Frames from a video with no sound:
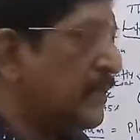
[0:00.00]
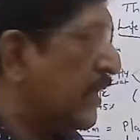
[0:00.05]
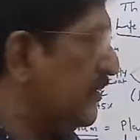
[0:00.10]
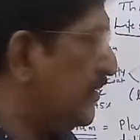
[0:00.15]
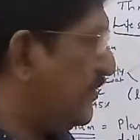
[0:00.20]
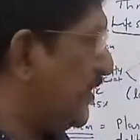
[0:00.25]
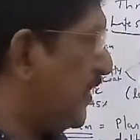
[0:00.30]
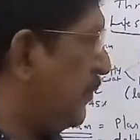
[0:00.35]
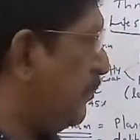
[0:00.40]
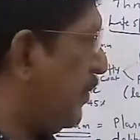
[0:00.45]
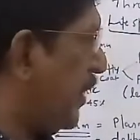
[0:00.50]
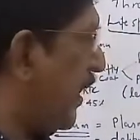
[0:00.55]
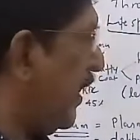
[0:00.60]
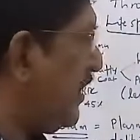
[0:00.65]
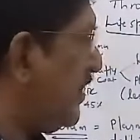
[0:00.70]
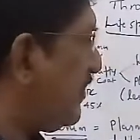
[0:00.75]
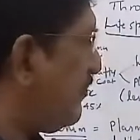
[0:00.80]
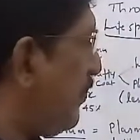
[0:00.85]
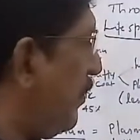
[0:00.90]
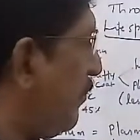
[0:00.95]
As a
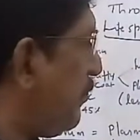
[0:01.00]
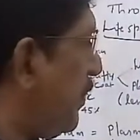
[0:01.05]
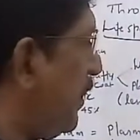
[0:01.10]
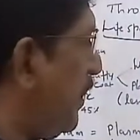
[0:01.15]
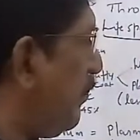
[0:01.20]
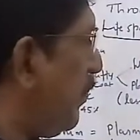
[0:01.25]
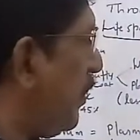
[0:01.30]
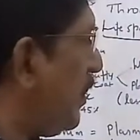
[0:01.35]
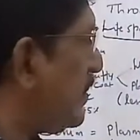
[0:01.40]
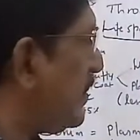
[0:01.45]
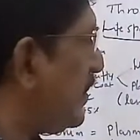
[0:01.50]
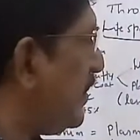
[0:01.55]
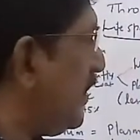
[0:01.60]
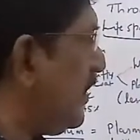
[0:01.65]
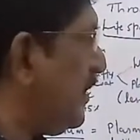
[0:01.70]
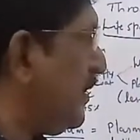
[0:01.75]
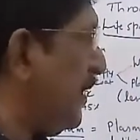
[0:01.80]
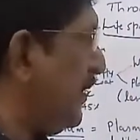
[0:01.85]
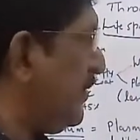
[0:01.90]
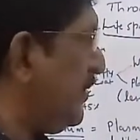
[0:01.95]
surprise,
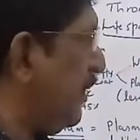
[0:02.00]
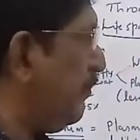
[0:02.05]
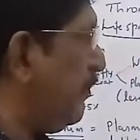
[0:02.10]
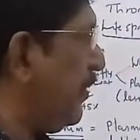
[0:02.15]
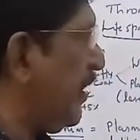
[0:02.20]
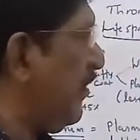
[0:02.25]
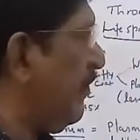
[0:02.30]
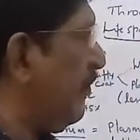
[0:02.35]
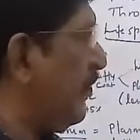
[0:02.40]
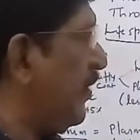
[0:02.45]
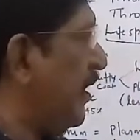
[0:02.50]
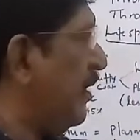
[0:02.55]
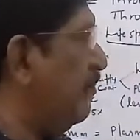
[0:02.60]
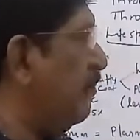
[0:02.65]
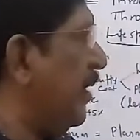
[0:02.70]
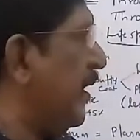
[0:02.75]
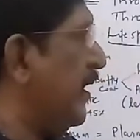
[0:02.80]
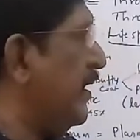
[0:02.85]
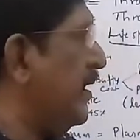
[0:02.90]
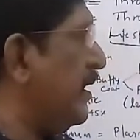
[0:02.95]
50% in the peripheral
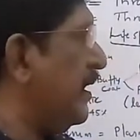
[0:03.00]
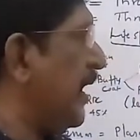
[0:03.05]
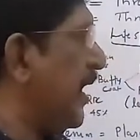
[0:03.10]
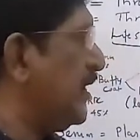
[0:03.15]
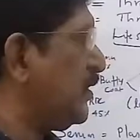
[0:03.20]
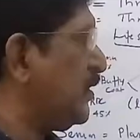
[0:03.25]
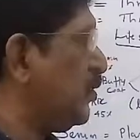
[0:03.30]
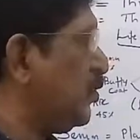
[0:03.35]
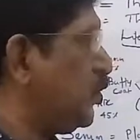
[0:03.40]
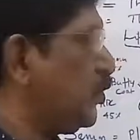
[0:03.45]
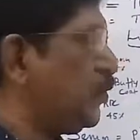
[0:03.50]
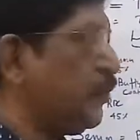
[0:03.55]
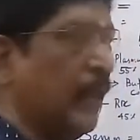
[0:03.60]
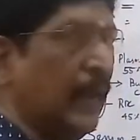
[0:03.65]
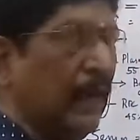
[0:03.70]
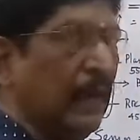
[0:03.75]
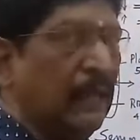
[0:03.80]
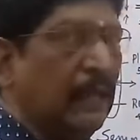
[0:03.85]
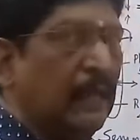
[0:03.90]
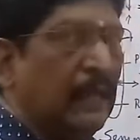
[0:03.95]
blood as
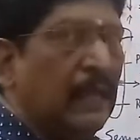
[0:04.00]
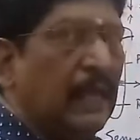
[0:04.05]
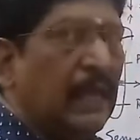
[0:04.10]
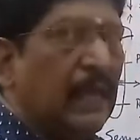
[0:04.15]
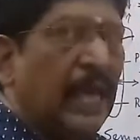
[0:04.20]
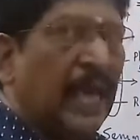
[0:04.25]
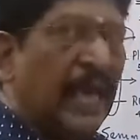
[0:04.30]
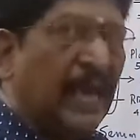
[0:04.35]
usual,